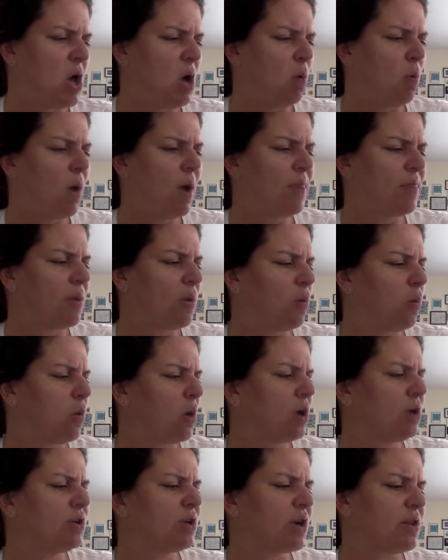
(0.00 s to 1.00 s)
What in the
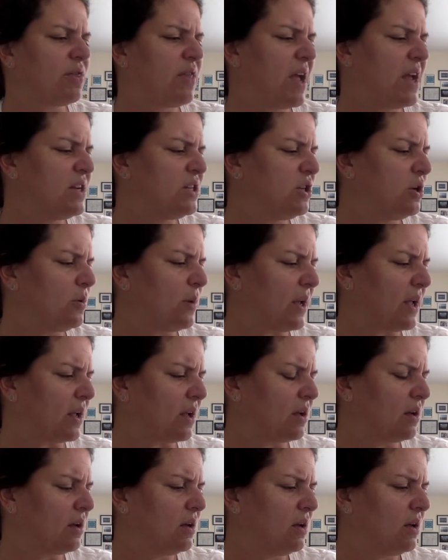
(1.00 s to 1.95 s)
world are they doing?